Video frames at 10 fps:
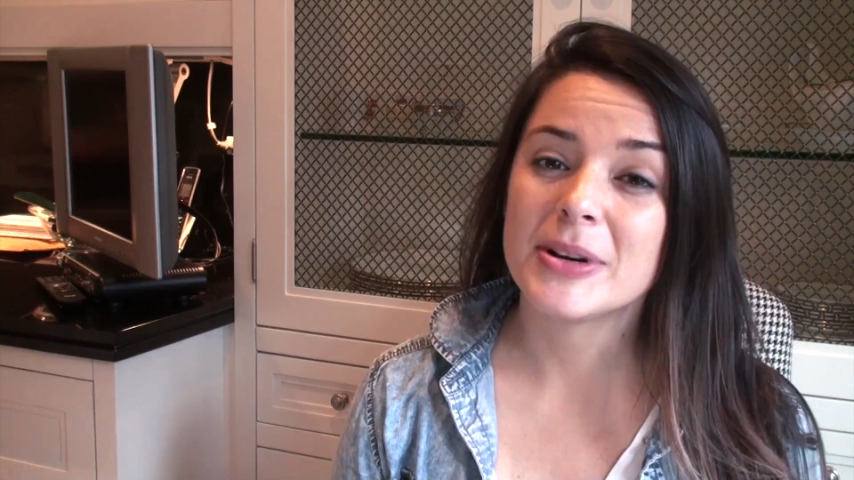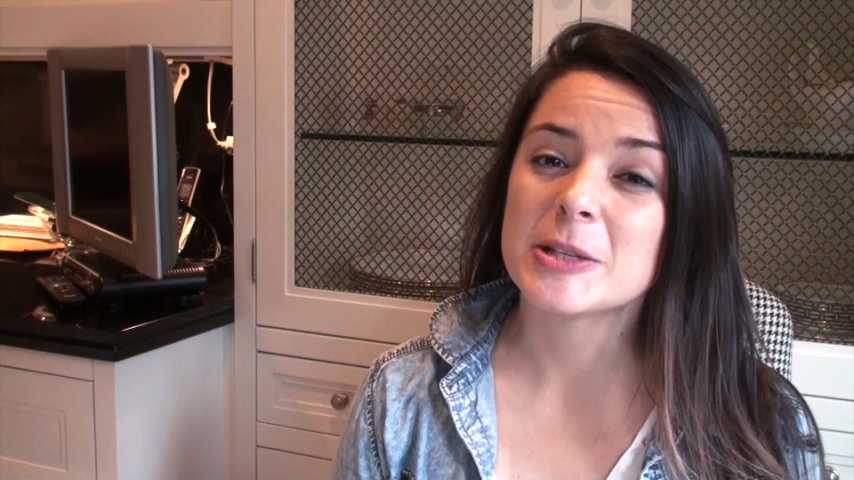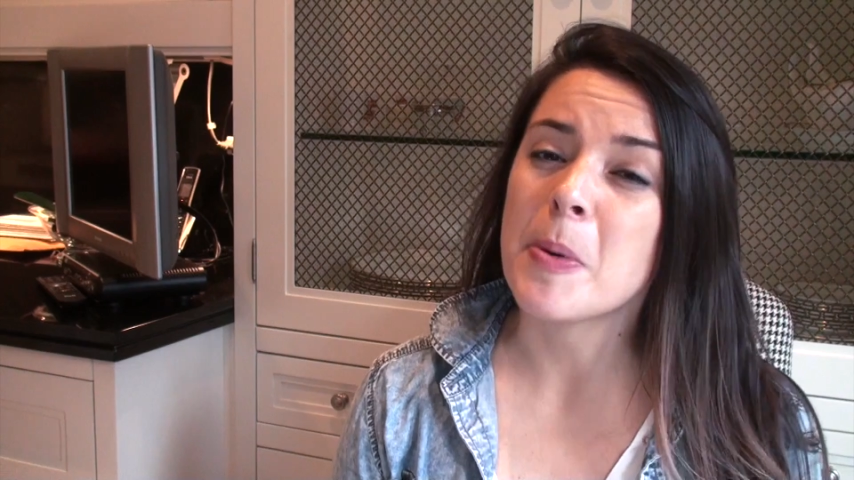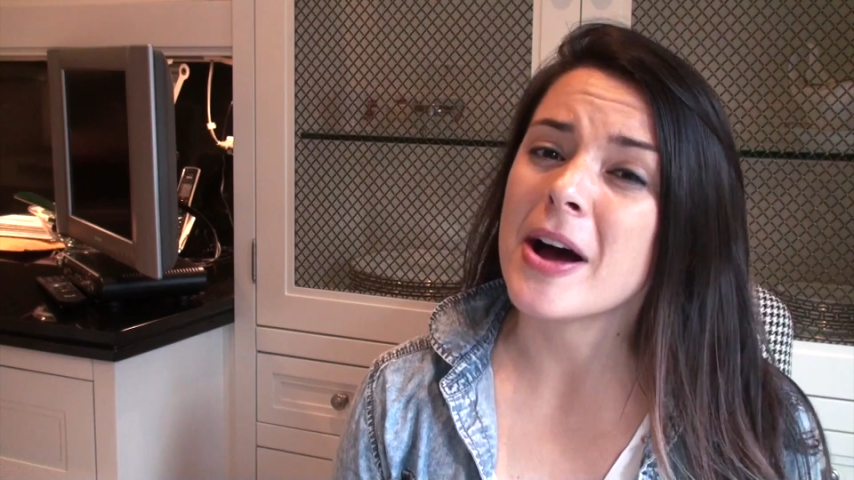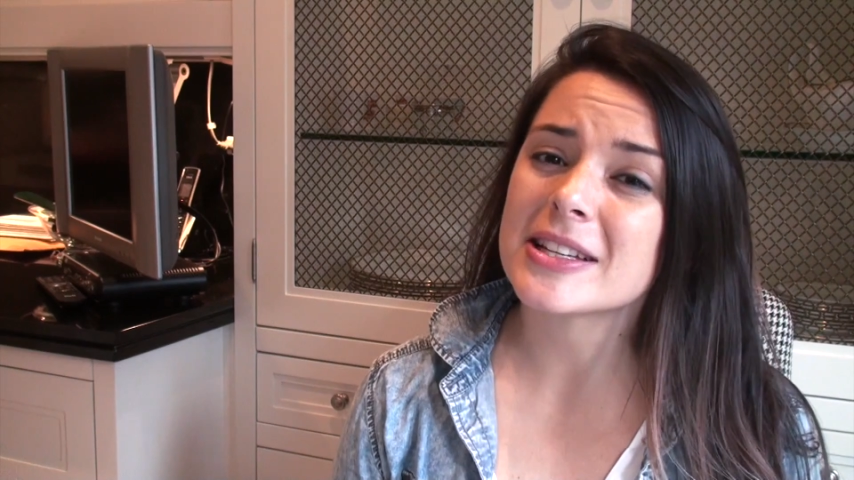but
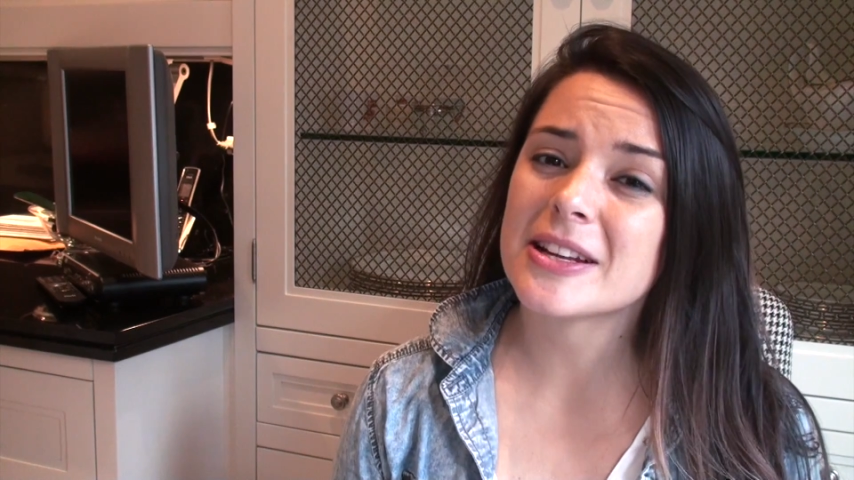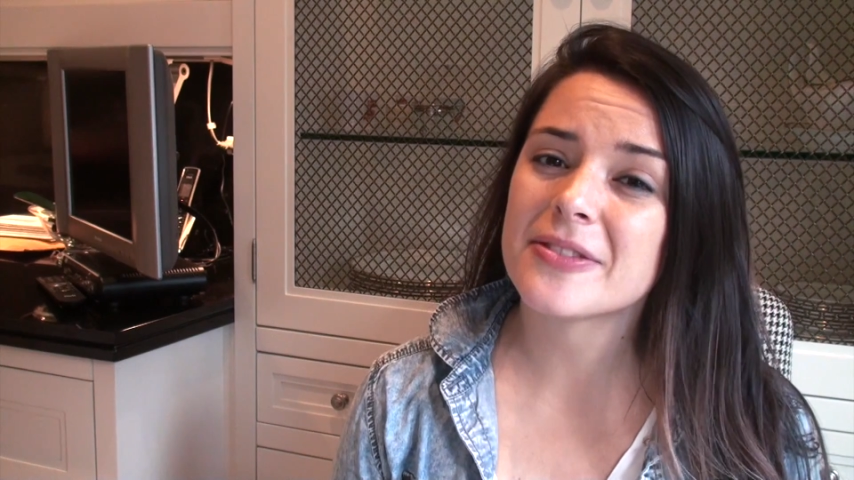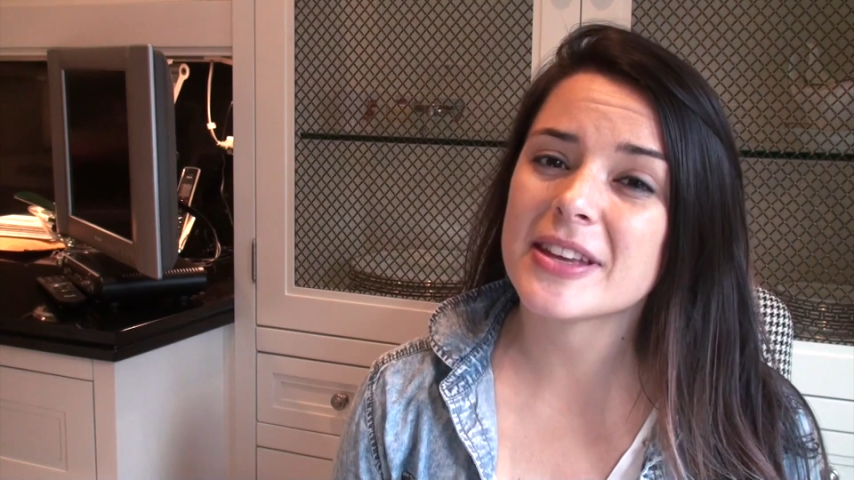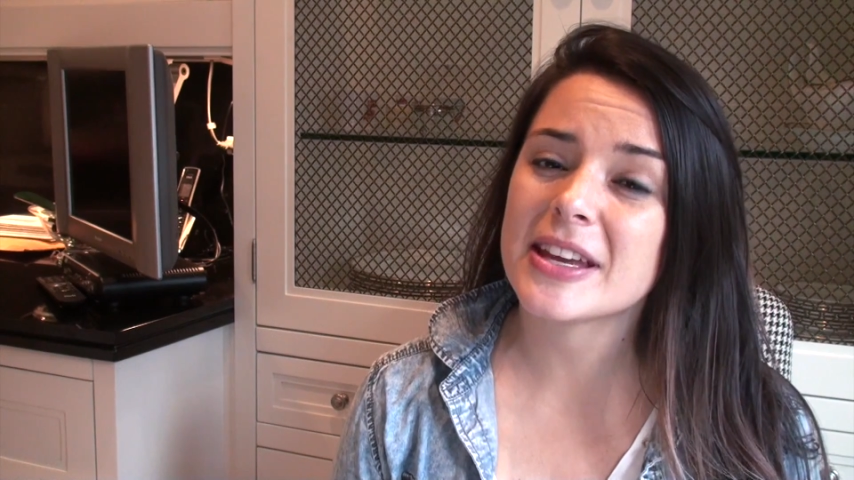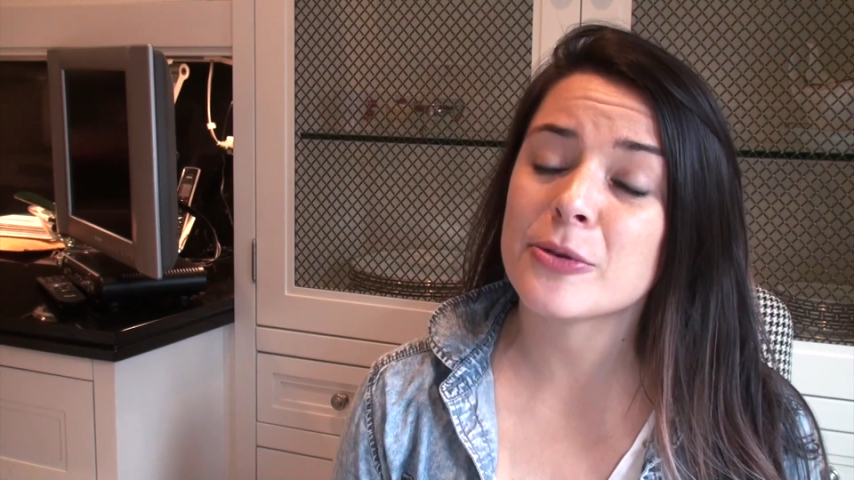is
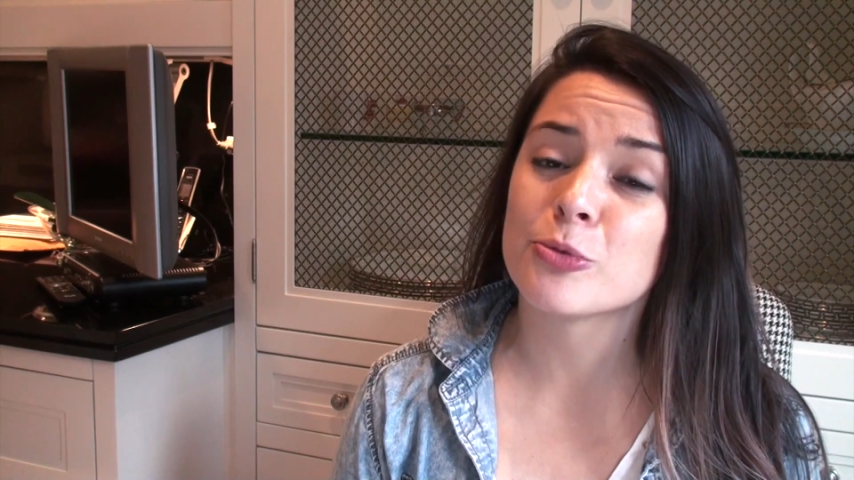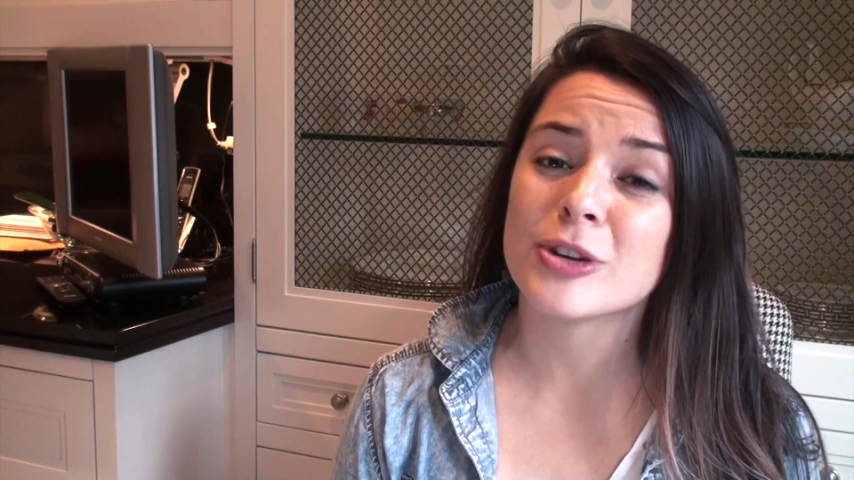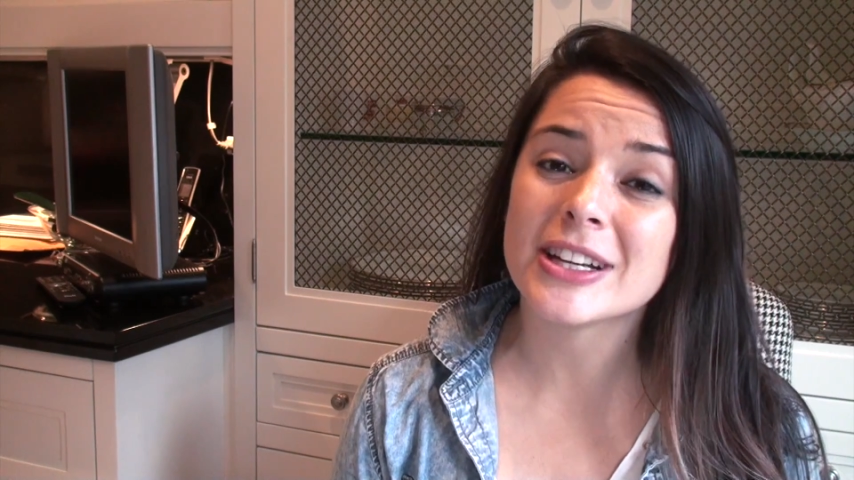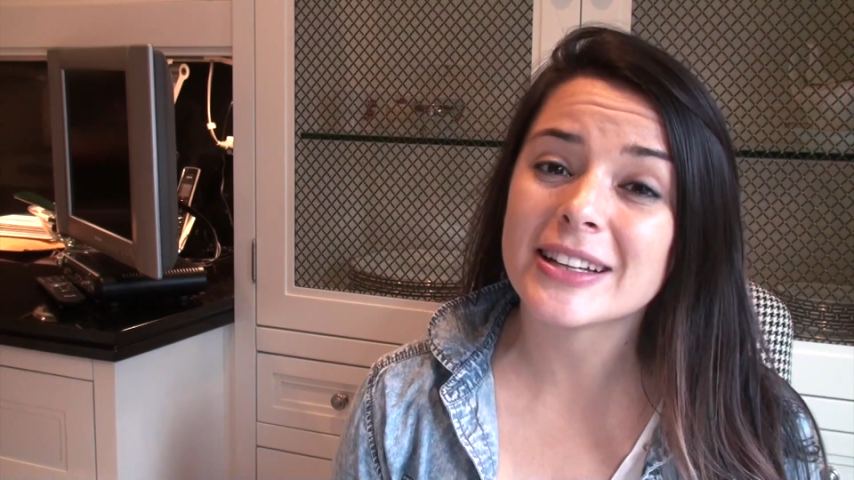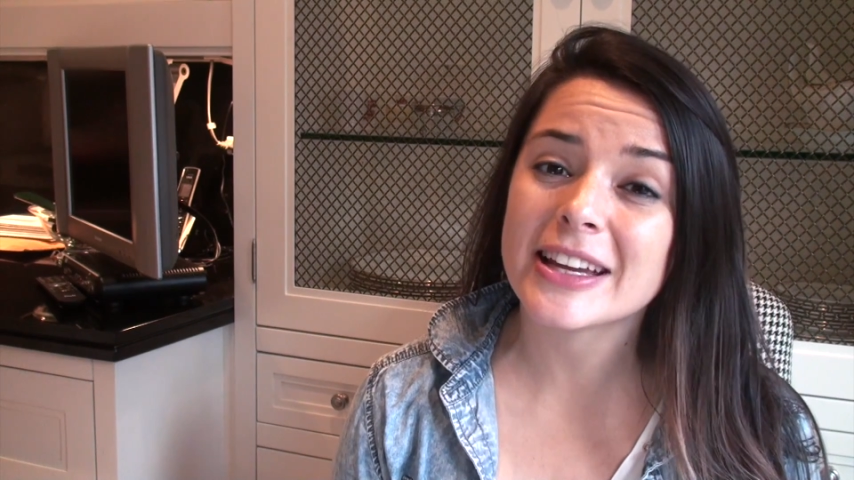positive thinking
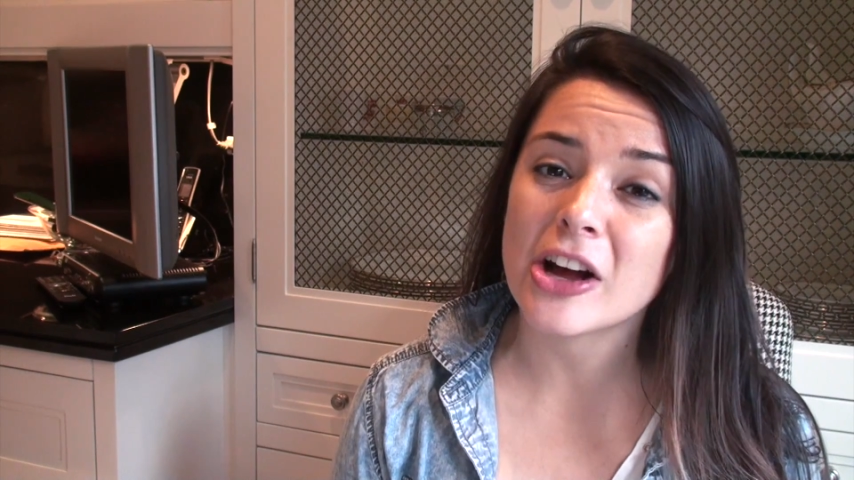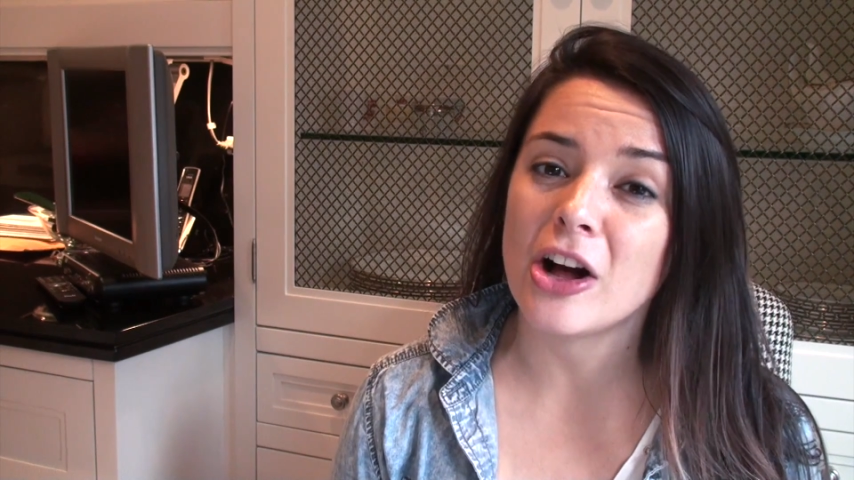really